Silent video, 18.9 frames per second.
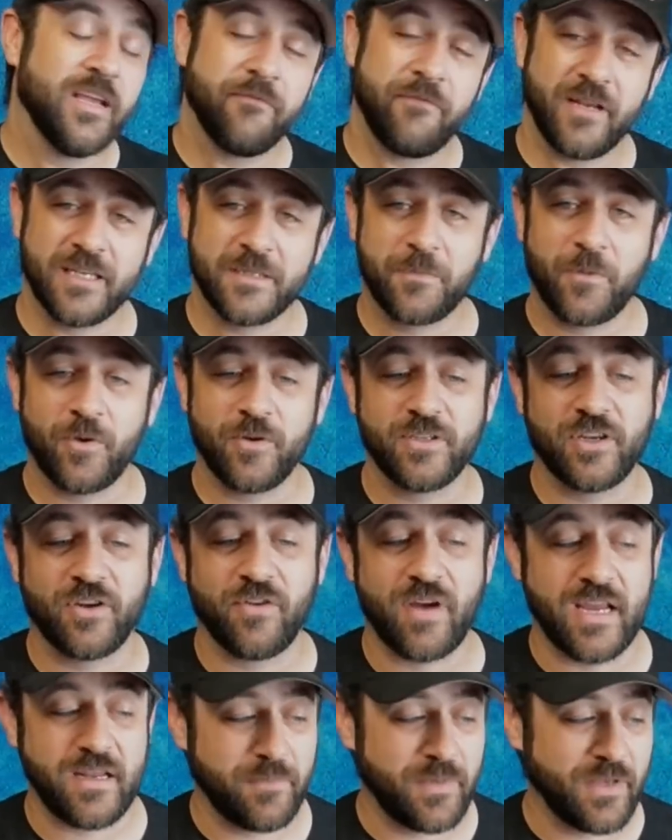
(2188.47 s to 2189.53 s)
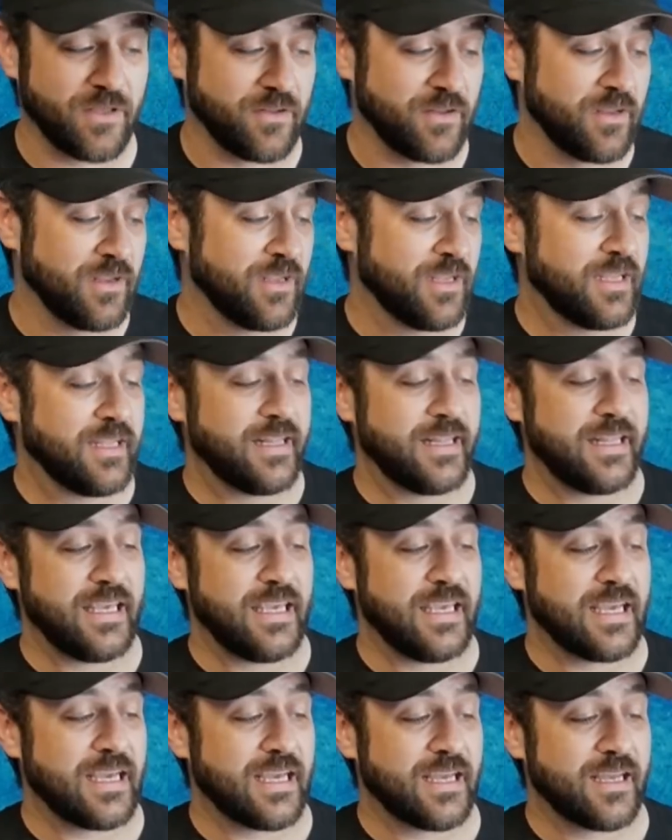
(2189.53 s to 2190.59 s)
Phoenix Portal is a great build.
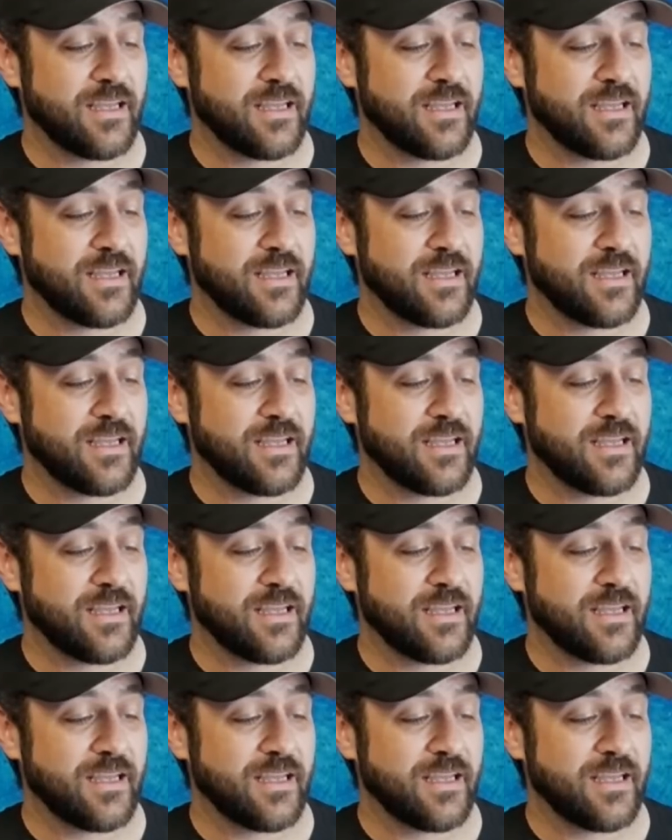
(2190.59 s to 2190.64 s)
The